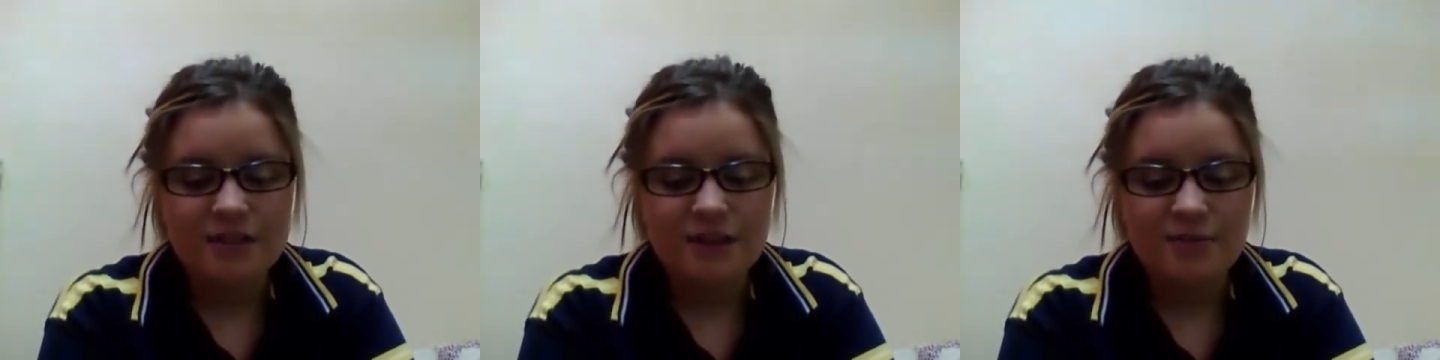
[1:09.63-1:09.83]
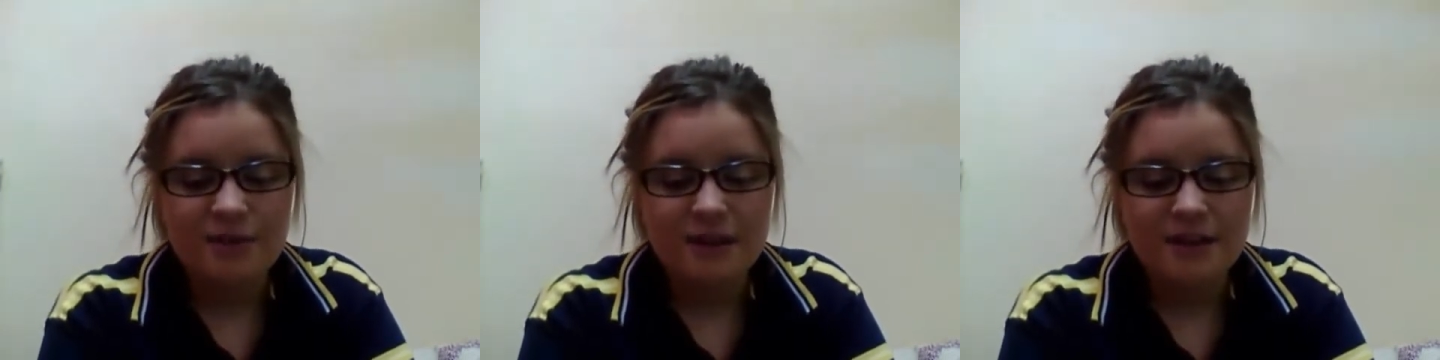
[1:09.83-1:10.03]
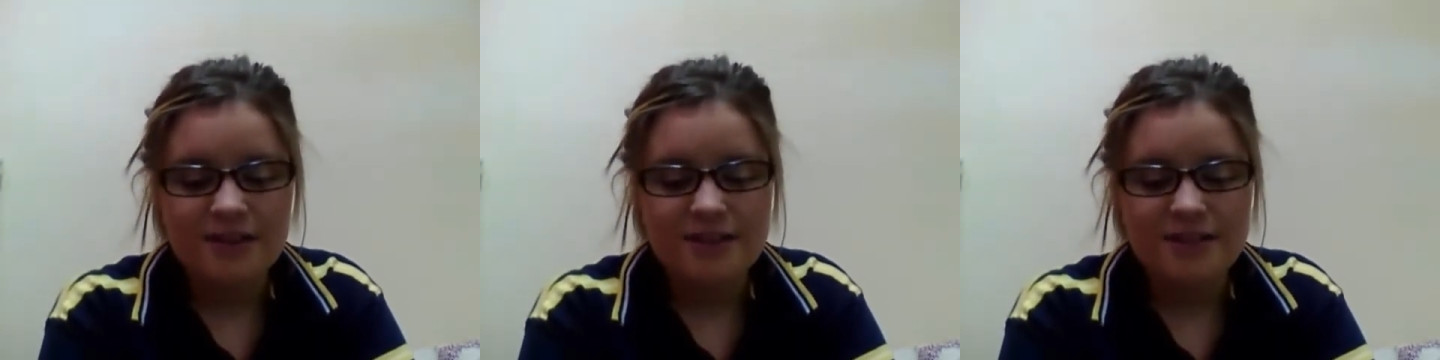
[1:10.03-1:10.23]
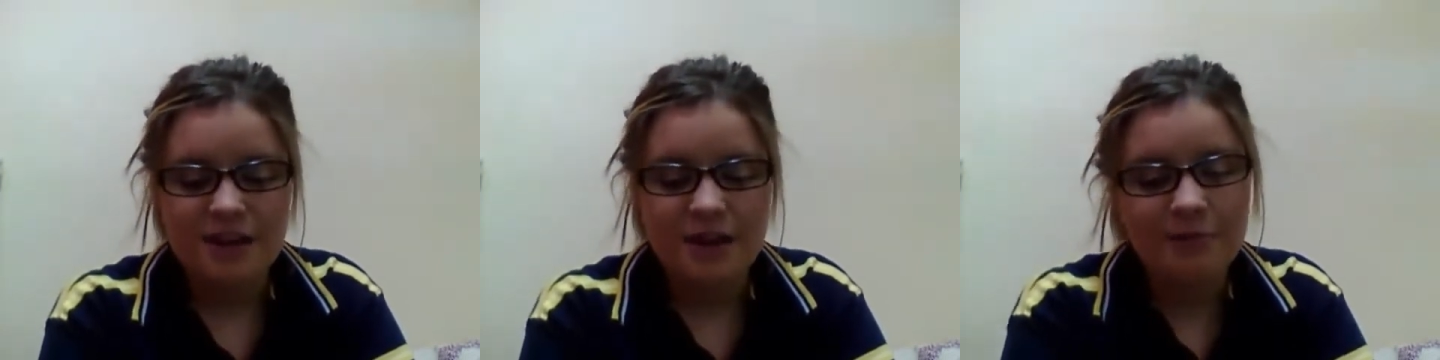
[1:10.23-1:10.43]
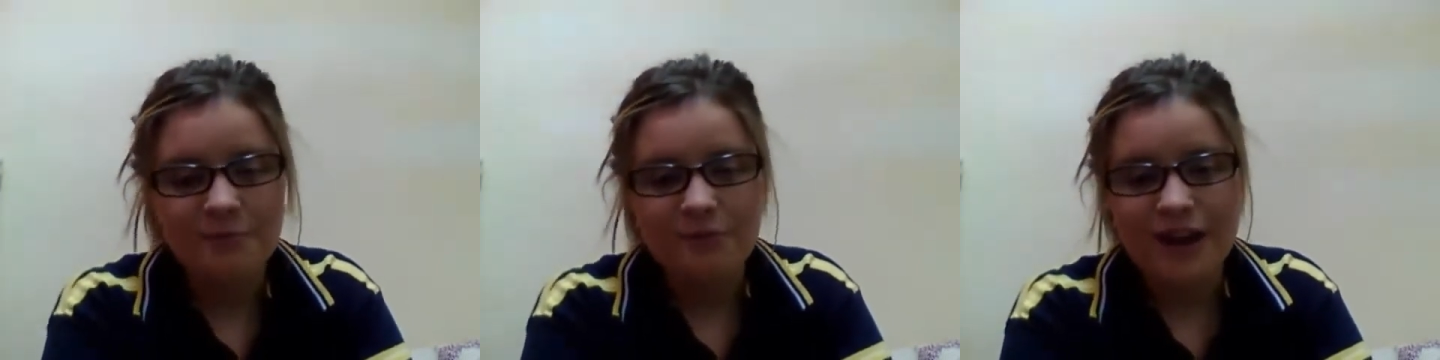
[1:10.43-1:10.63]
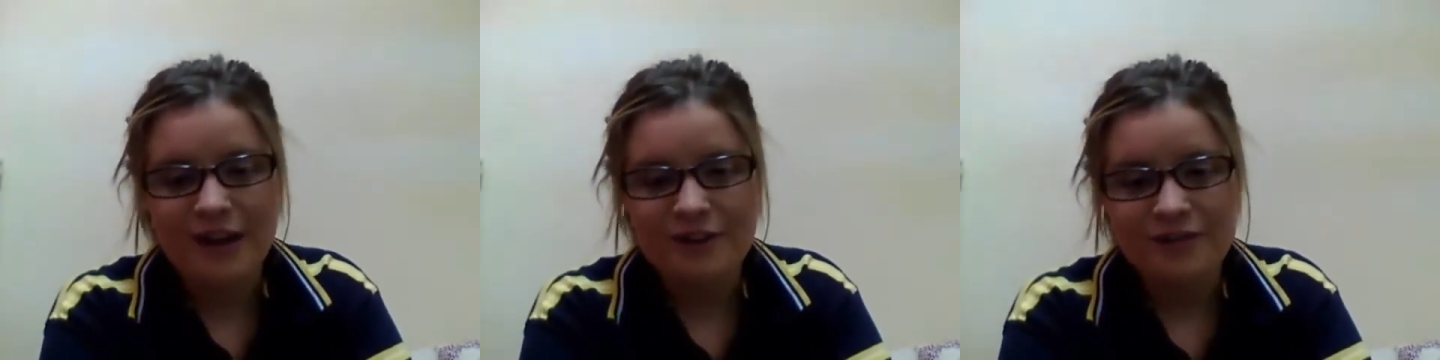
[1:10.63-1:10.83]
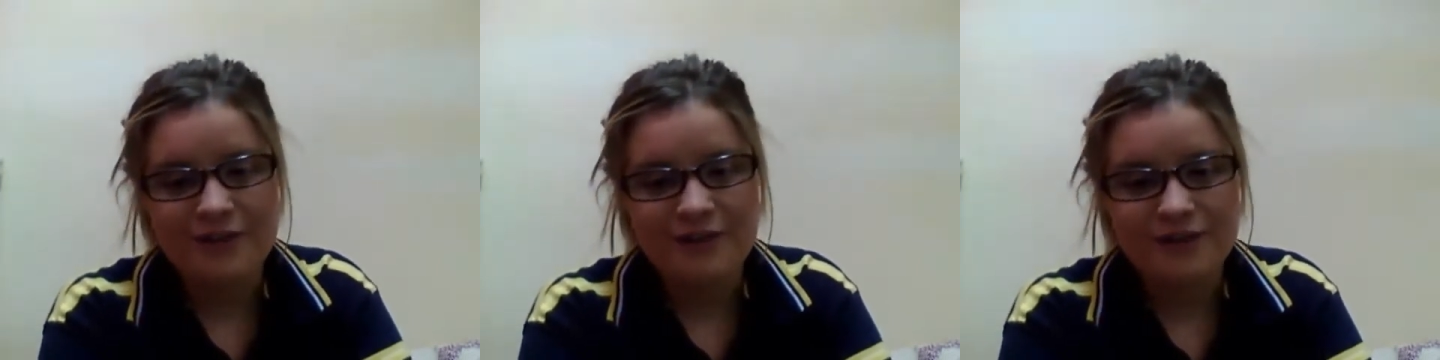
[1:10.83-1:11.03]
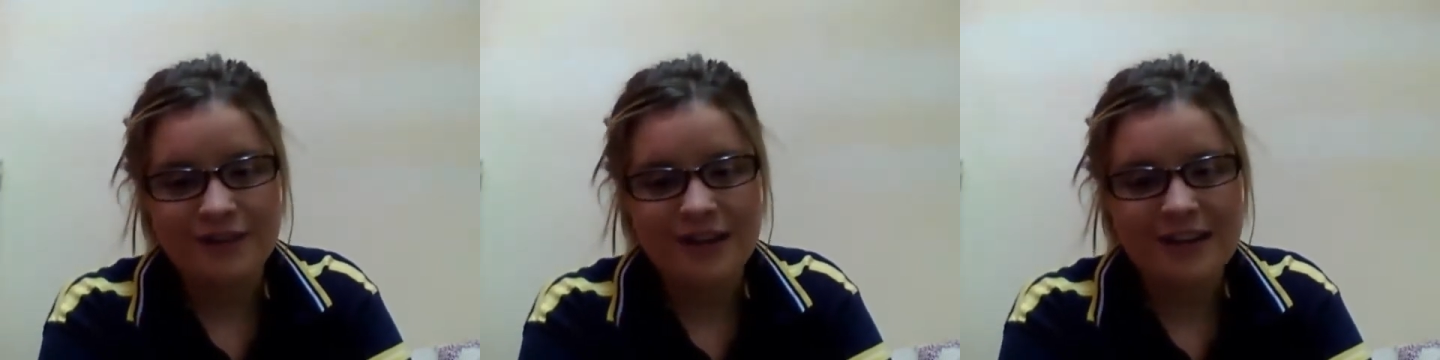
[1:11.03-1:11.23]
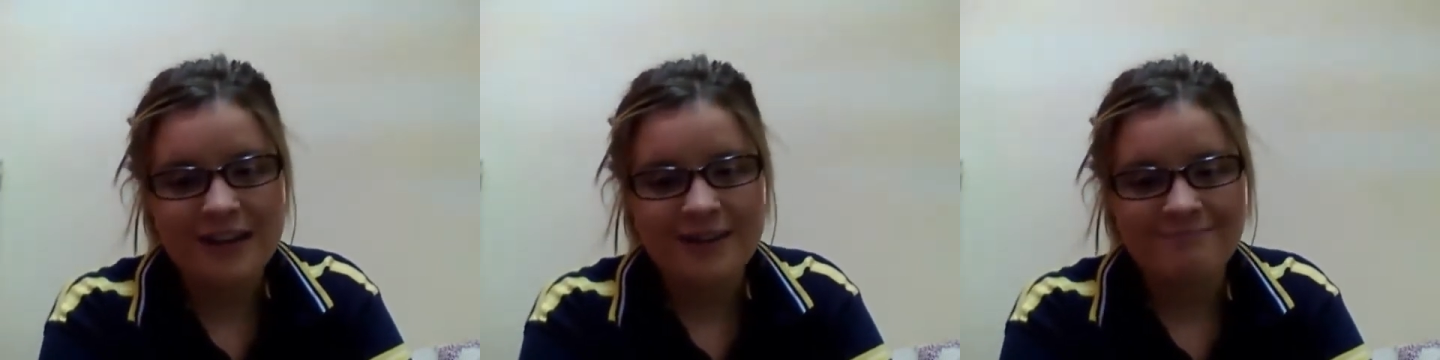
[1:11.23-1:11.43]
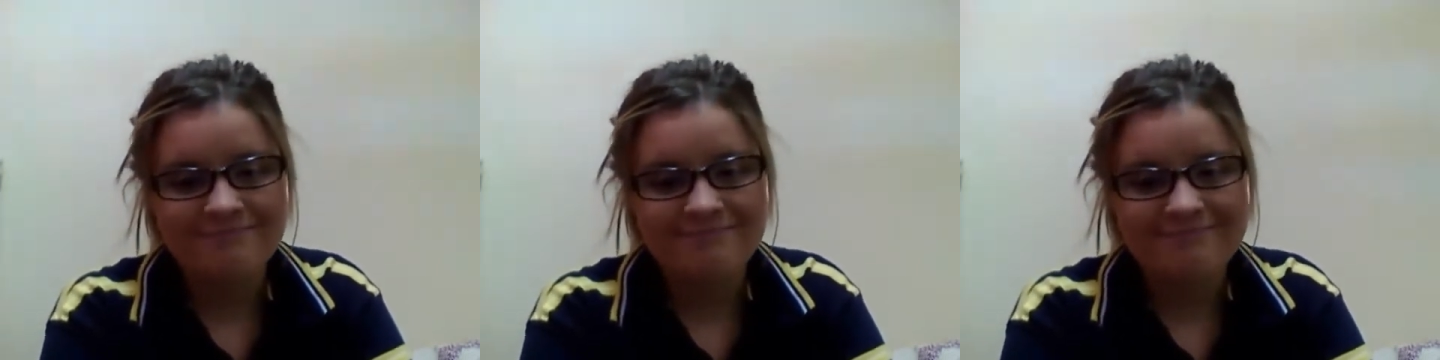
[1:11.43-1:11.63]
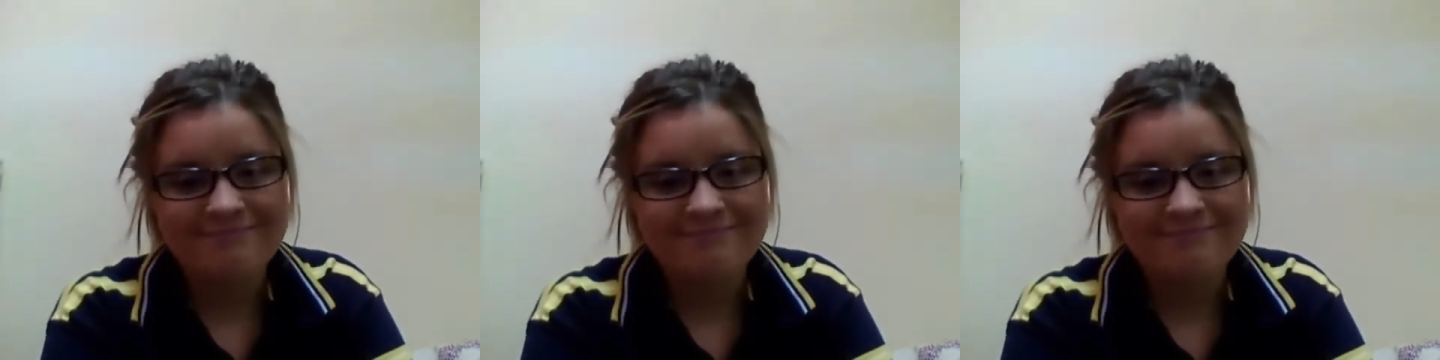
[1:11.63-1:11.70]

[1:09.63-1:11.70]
in her best, I'm proud of her already.